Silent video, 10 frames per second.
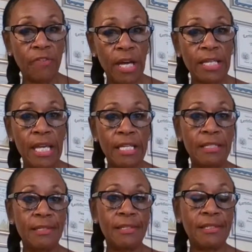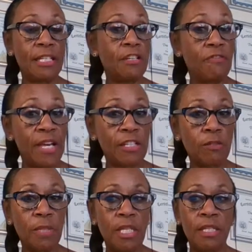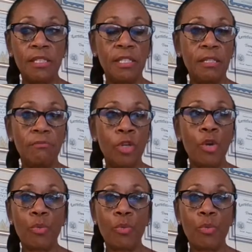finances and investments and